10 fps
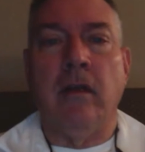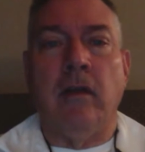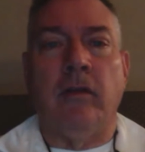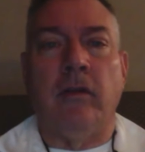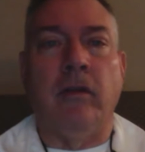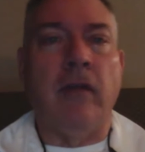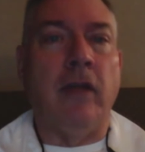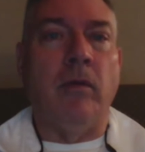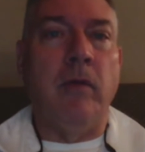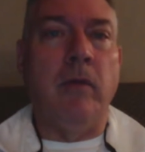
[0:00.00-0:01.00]
So that's
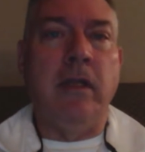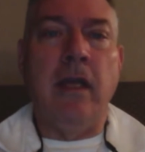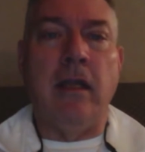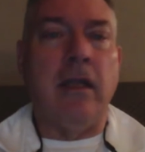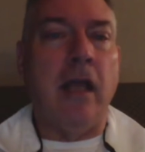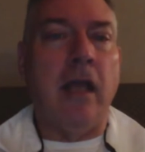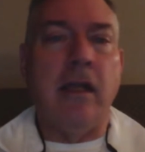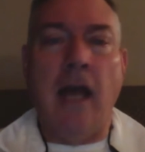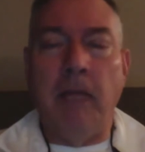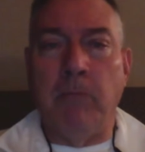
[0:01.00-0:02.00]
what we did, and
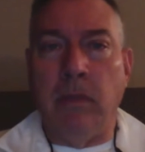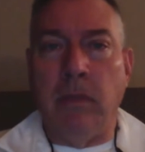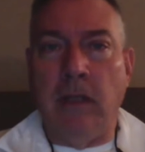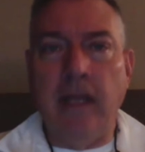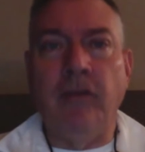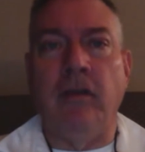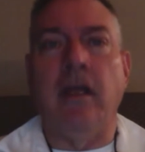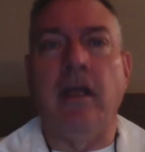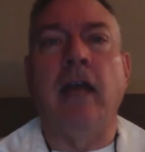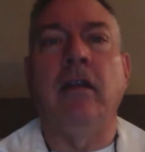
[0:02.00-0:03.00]
God blessed the
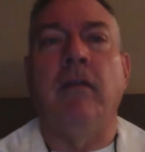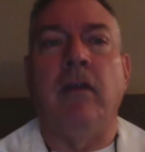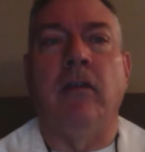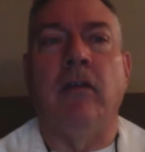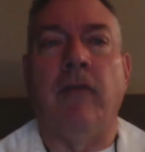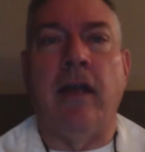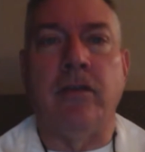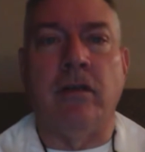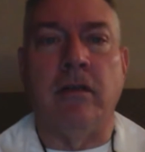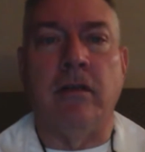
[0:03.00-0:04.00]
activities of that
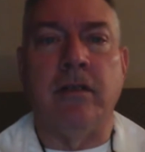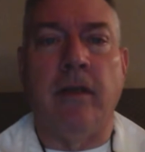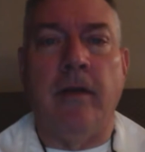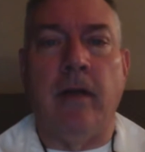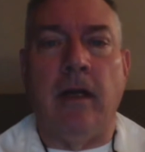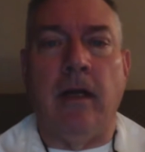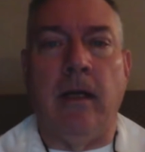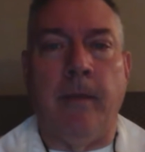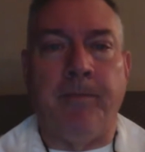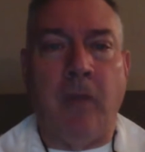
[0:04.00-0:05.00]
church.
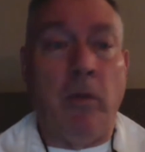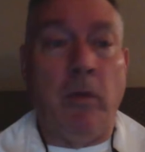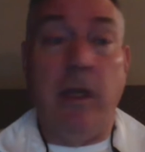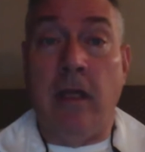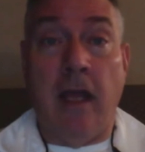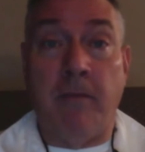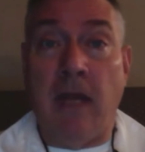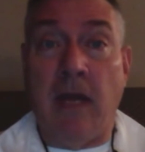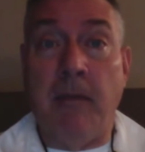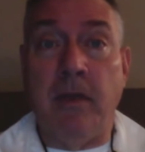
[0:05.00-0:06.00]
We didn't have
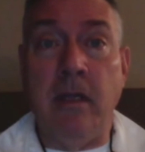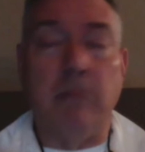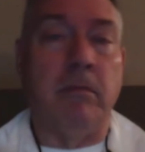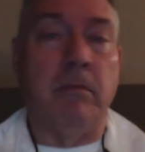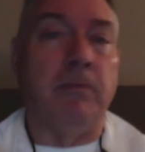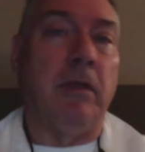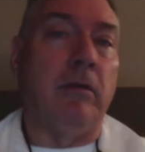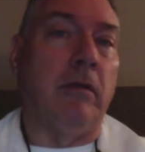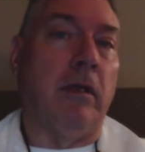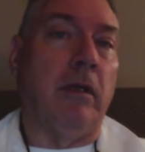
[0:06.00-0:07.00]
property, but
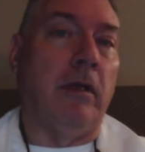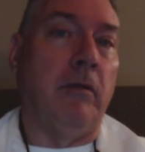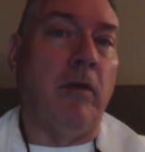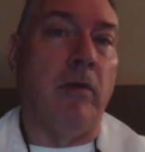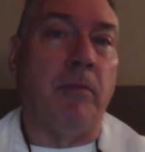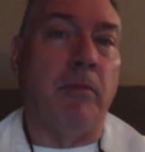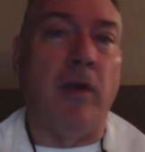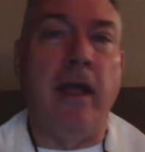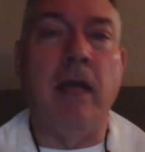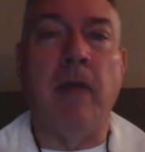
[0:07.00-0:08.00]
we were
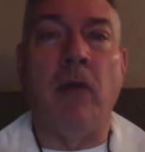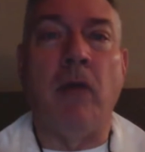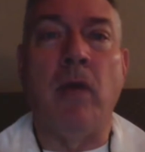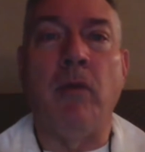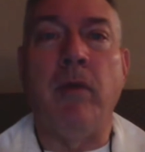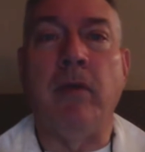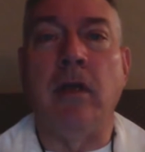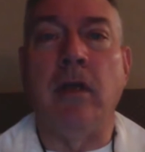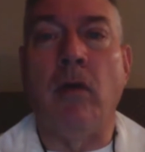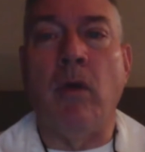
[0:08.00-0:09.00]
praying about where we would
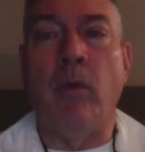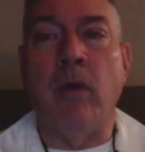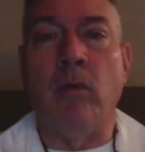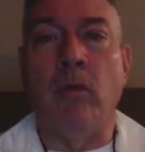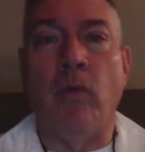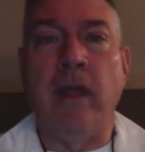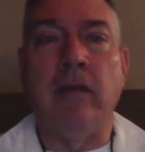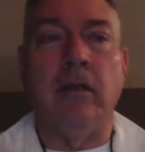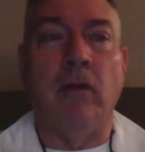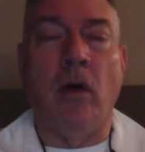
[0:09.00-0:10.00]
go, where we would
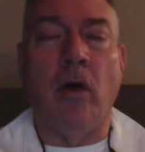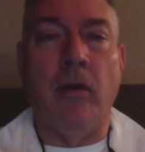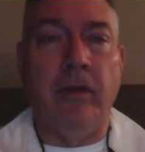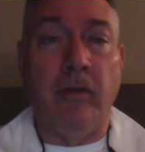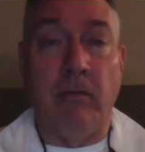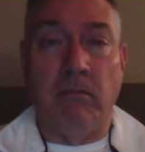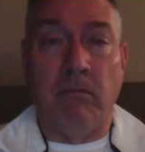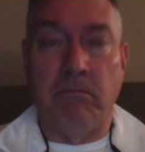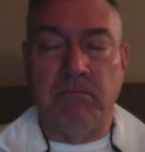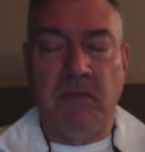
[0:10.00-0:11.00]
rent, and all
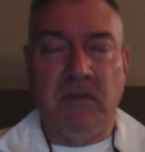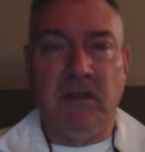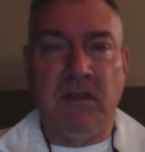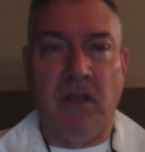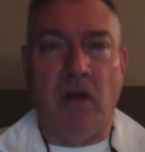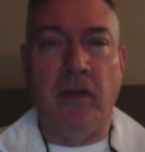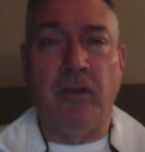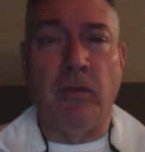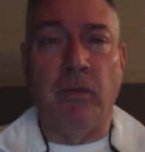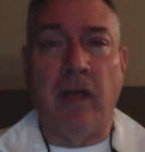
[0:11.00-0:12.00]

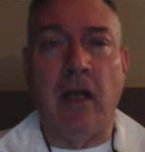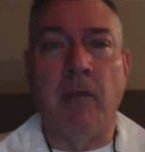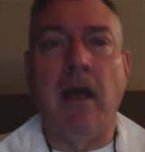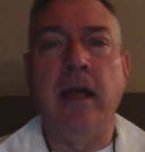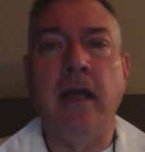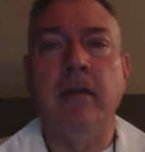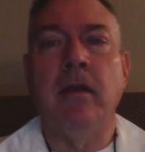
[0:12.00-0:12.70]
this was on our mind.